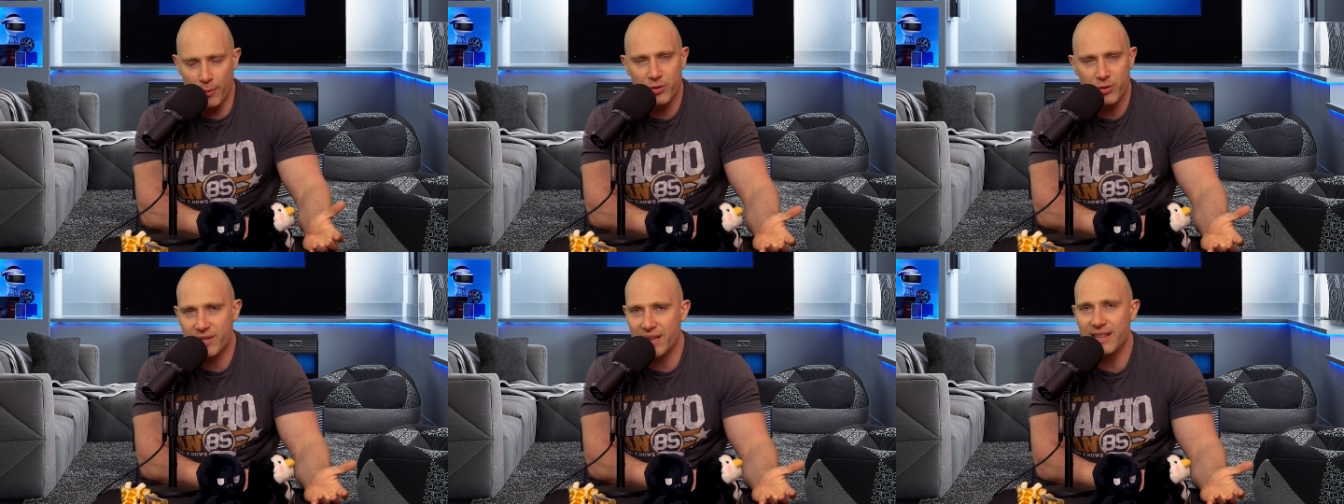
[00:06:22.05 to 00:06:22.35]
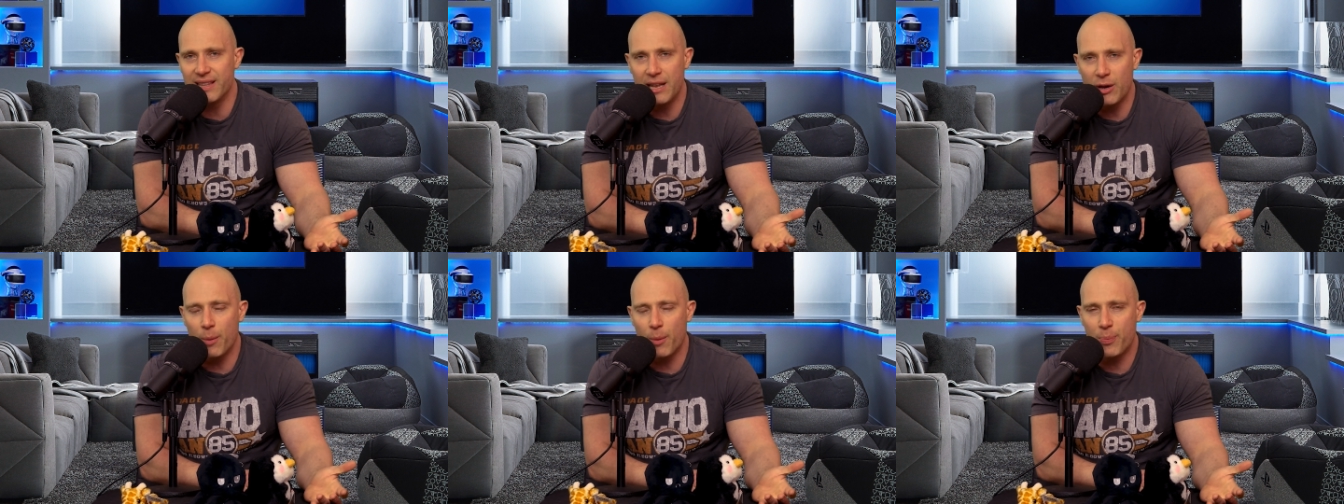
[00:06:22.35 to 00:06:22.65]
I'm not
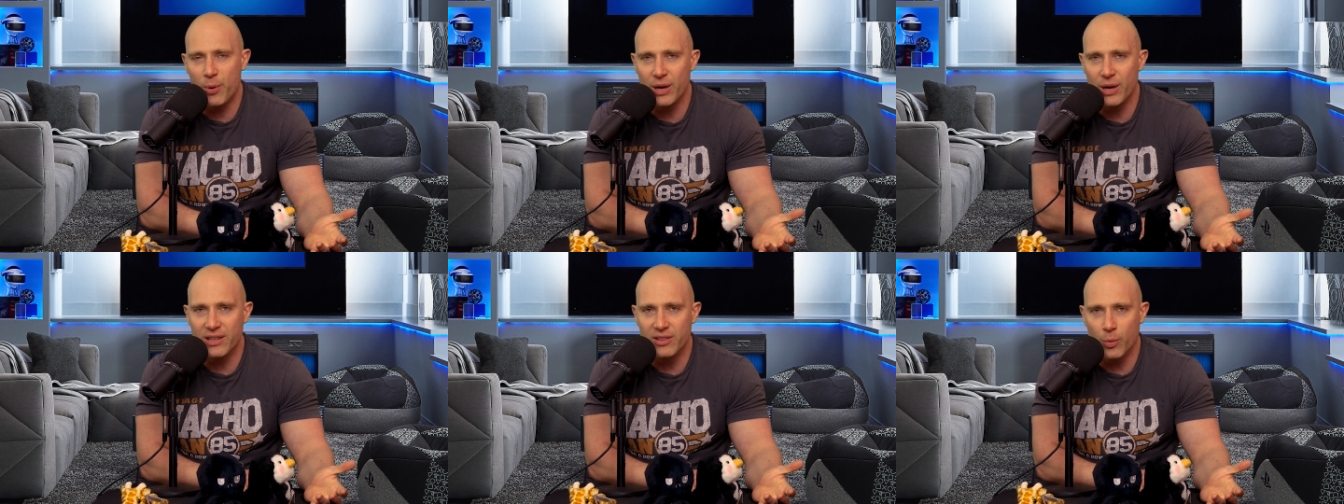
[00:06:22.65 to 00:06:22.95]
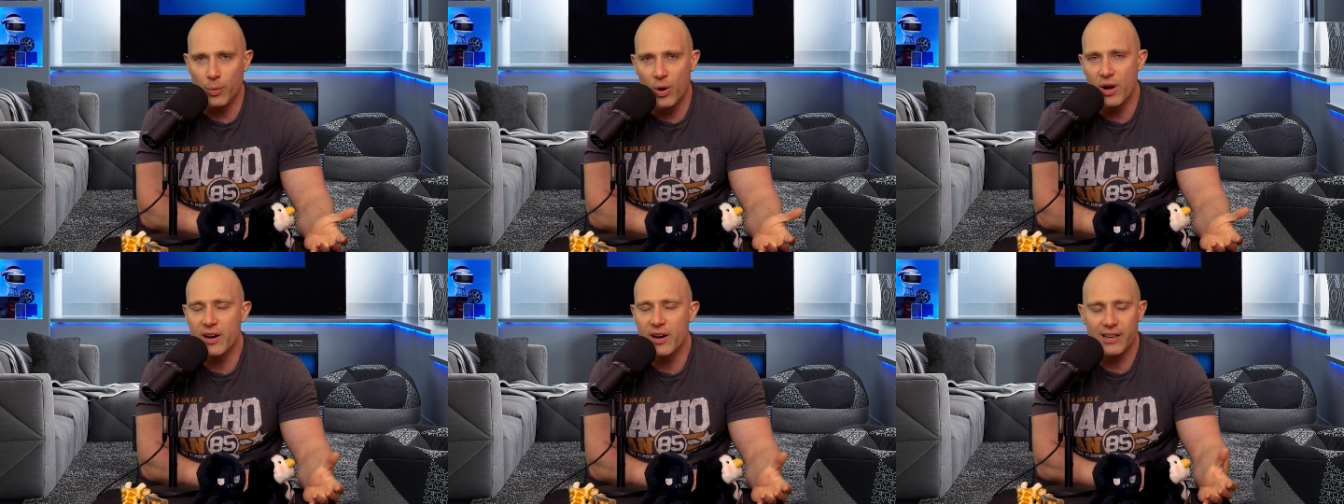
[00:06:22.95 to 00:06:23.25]
saying they're not putting in
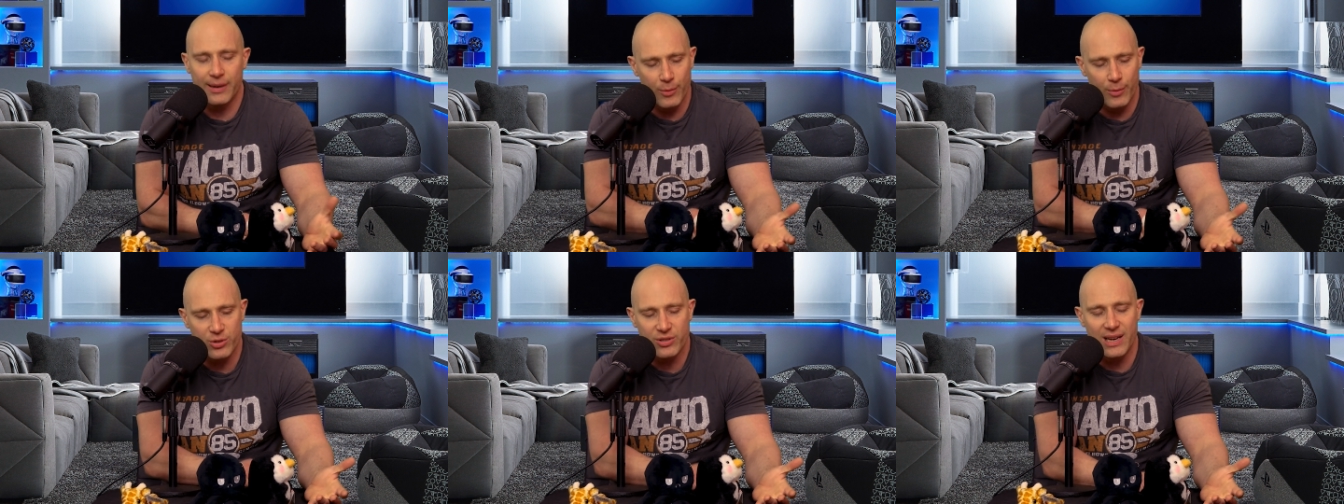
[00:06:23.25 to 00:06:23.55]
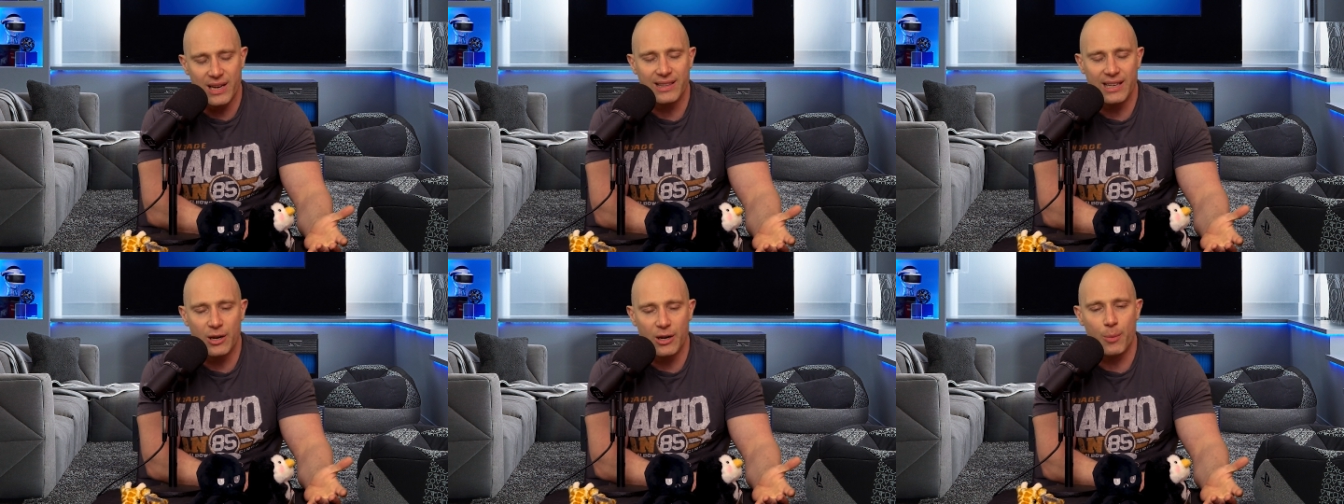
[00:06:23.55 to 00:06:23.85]
the work. I'm not
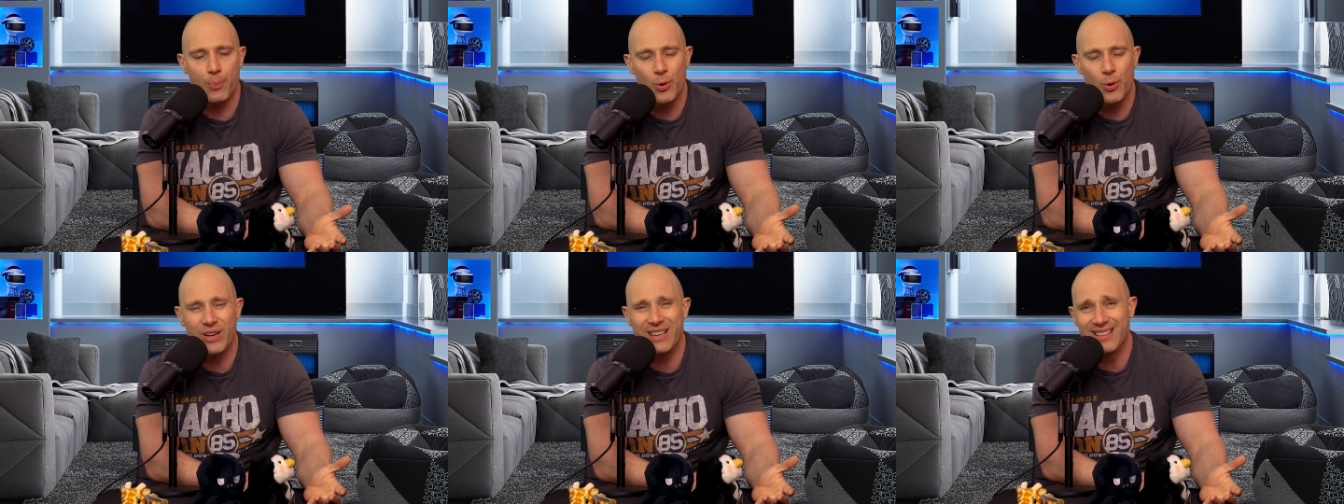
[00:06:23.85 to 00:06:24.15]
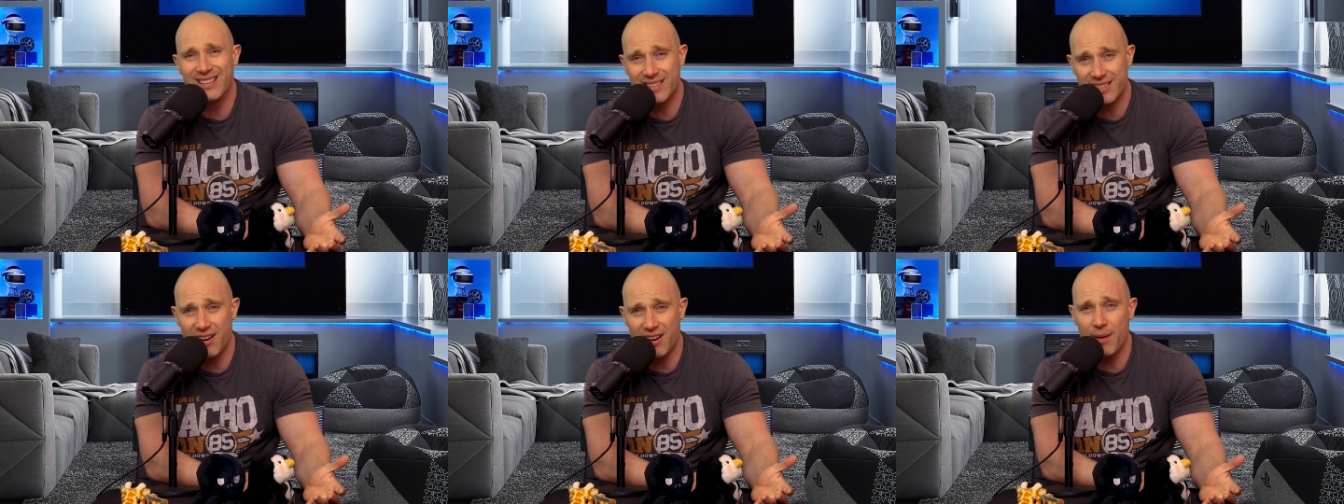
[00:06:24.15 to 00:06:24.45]
saying they're not putting
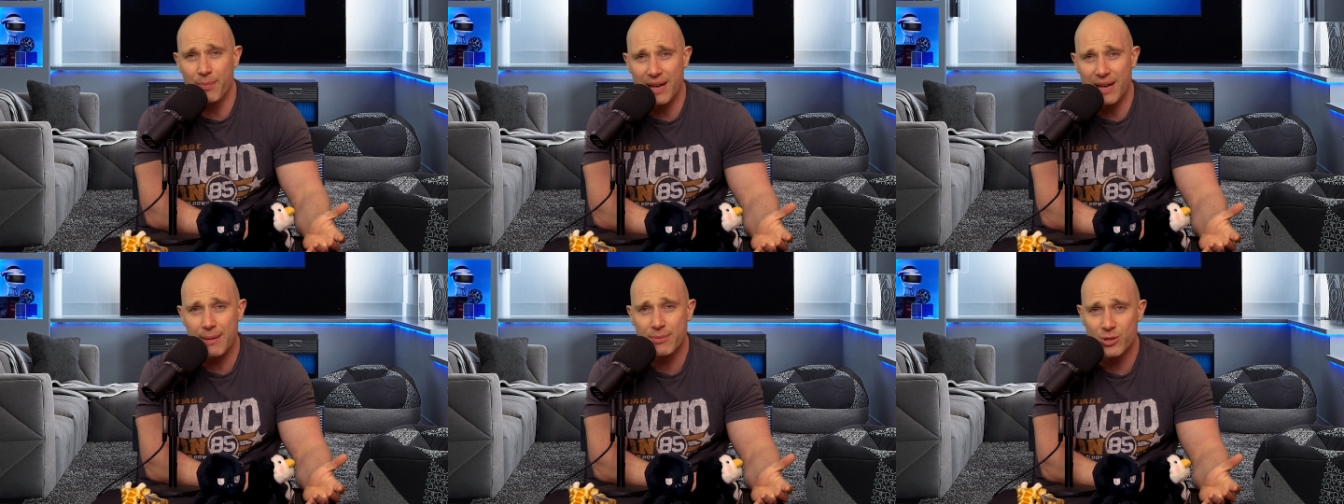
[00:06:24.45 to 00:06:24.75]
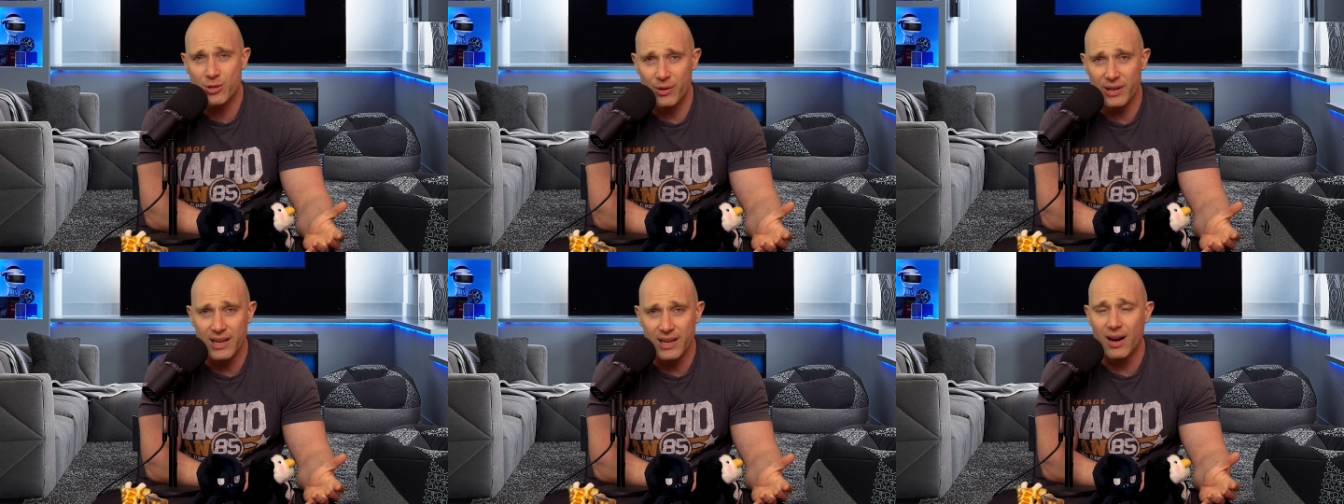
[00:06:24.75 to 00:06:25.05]
in the time. They
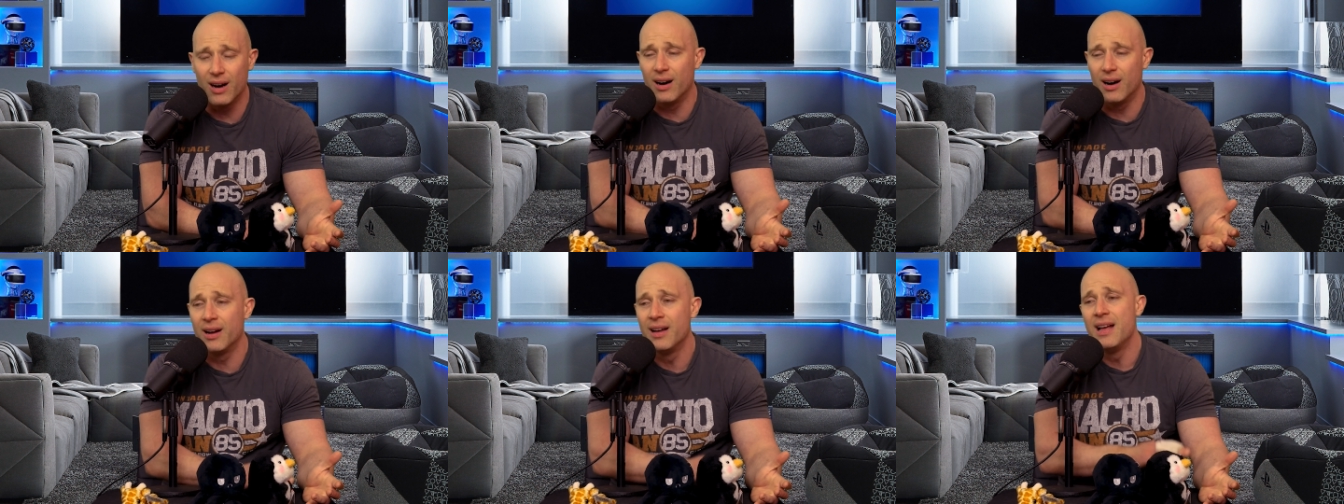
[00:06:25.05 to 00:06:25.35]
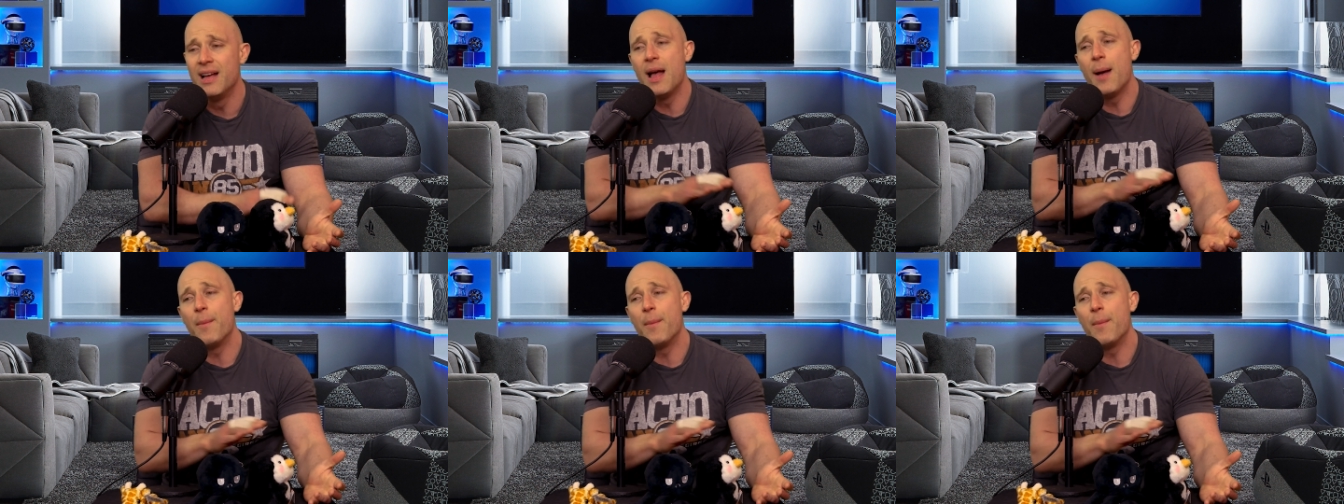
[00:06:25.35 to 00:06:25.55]
absolutely are.